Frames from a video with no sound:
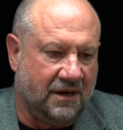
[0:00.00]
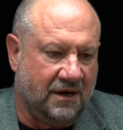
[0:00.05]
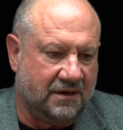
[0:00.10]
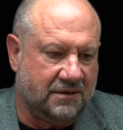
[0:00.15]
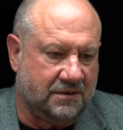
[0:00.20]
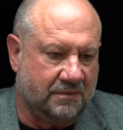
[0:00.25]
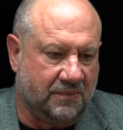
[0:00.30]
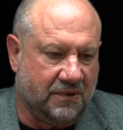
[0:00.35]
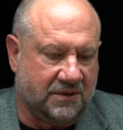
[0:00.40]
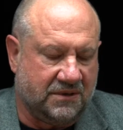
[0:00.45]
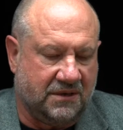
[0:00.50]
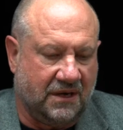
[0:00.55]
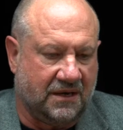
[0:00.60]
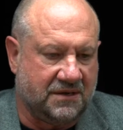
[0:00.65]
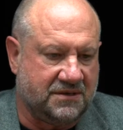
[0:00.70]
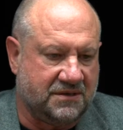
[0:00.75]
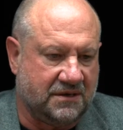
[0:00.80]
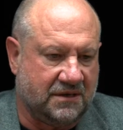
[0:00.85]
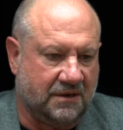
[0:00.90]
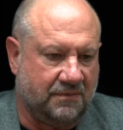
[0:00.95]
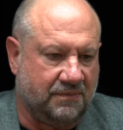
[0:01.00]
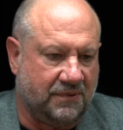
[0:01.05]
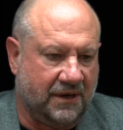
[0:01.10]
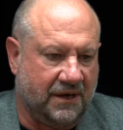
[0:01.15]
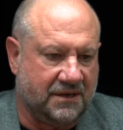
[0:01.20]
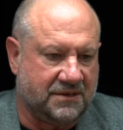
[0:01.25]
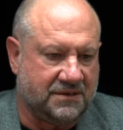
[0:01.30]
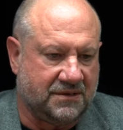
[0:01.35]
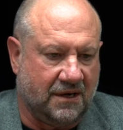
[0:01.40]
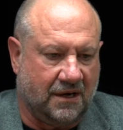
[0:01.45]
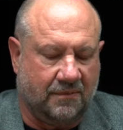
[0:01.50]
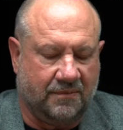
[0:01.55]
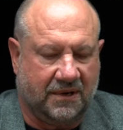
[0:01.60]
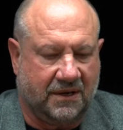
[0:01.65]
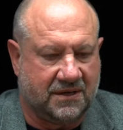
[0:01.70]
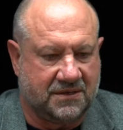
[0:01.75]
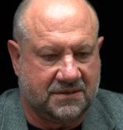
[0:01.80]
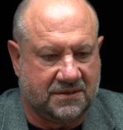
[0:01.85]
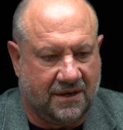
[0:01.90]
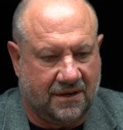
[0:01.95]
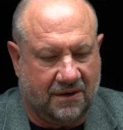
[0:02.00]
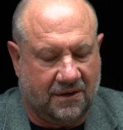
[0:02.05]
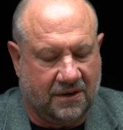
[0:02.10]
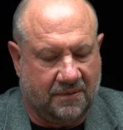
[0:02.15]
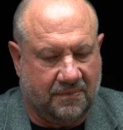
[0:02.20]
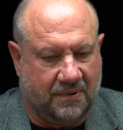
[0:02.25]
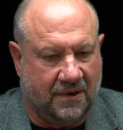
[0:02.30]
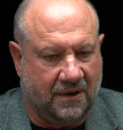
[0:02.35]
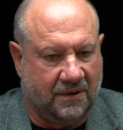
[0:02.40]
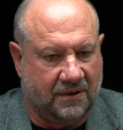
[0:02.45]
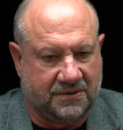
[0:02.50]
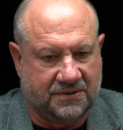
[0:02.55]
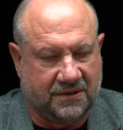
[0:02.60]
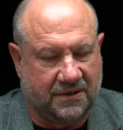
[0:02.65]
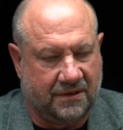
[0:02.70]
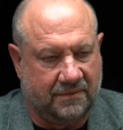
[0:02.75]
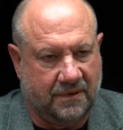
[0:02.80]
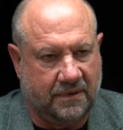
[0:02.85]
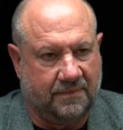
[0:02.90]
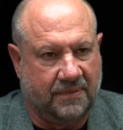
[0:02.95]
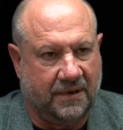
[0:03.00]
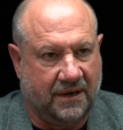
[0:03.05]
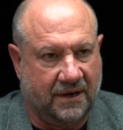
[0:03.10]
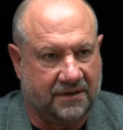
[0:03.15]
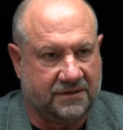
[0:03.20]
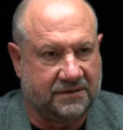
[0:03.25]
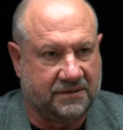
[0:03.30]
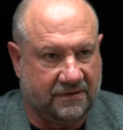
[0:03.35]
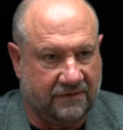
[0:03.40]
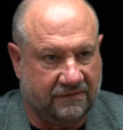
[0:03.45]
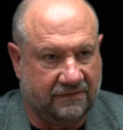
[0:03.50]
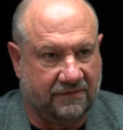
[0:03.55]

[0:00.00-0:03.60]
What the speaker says: to put testing in place there because not all the partners are going to be positive.